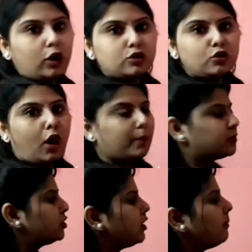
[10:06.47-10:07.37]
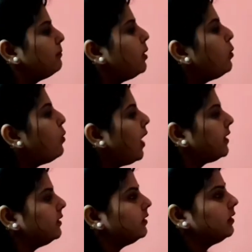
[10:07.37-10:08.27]
on to option number
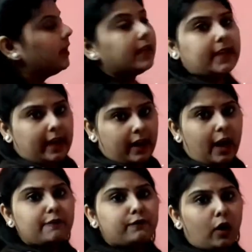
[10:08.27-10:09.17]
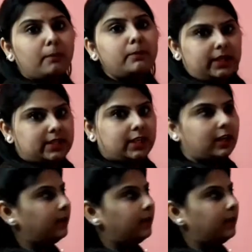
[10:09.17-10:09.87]
1. Can I form meter?